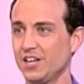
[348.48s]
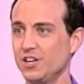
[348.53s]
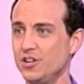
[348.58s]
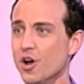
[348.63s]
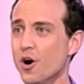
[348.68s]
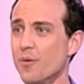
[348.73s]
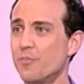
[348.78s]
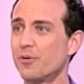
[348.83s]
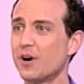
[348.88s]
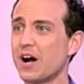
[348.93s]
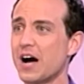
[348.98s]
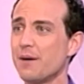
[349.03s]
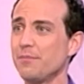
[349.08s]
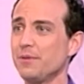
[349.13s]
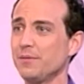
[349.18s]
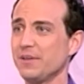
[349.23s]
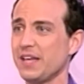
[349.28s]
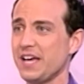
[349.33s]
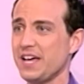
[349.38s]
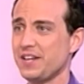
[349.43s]
No
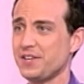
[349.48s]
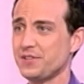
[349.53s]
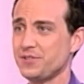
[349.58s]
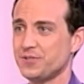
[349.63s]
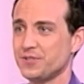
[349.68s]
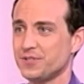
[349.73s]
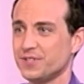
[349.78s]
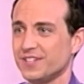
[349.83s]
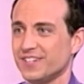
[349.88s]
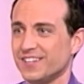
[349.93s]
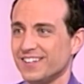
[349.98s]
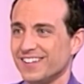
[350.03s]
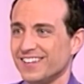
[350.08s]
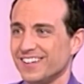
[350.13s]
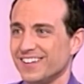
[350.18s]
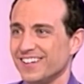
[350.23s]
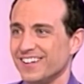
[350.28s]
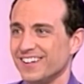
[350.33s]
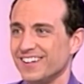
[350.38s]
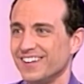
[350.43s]
problem, ladies.
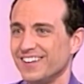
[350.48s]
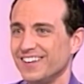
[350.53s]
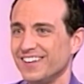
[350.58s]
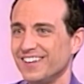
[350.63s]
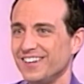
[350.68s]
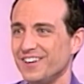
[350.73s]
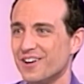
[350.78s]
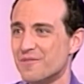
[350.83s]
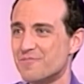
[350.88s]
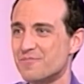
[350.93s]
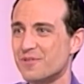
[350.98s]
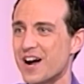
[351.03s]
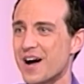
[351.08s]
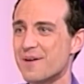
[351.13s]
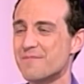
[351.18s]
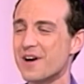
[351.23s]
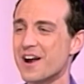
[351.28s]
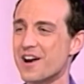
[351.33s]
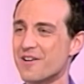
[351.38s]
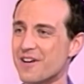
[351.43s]
No
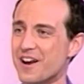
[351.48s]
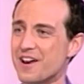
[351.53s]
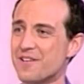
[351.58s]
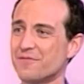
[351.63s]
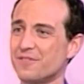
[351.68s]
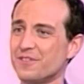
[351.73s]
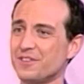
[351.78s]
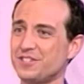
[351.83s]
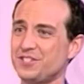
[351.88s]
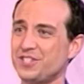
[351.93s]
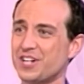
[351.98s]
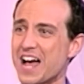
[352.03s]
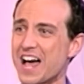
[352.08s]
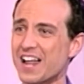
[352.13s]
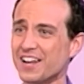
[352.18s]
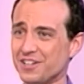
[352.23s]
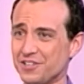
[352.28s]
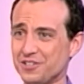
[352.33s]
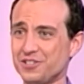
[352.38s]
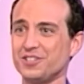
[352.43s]
problem. Are you ready for this
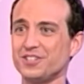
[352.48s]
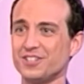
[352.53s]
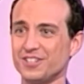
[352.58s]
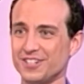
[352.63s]
challenge?